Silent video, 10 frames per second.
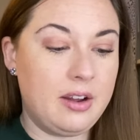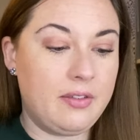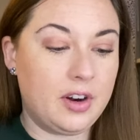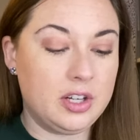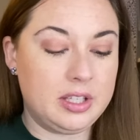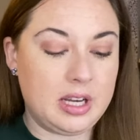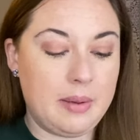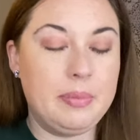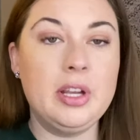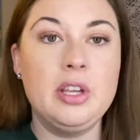First
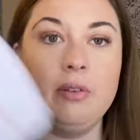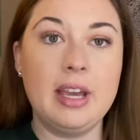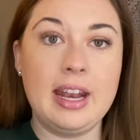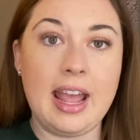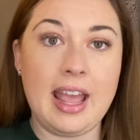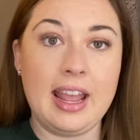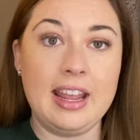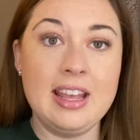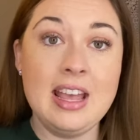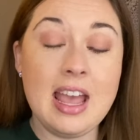up, you get a
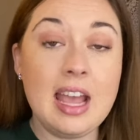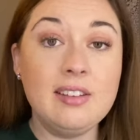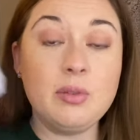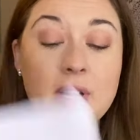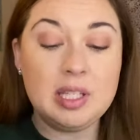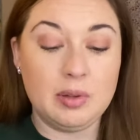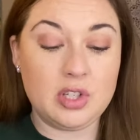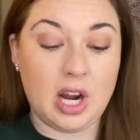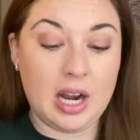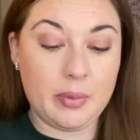invoice, which
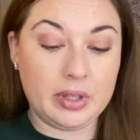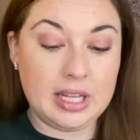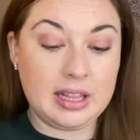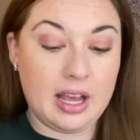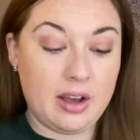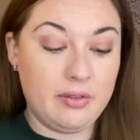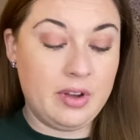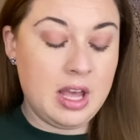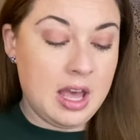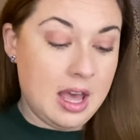I really love.
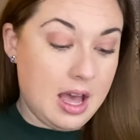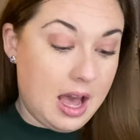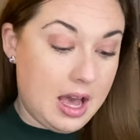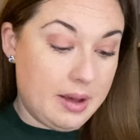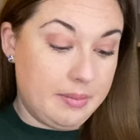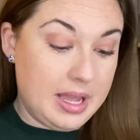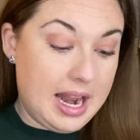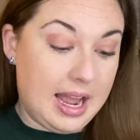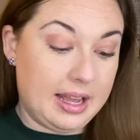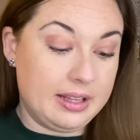It
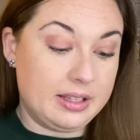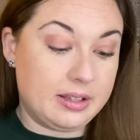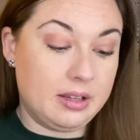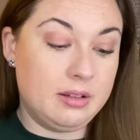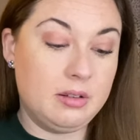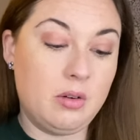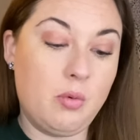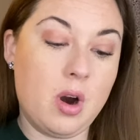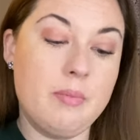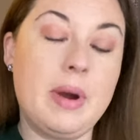has
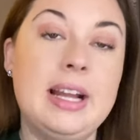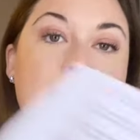warm by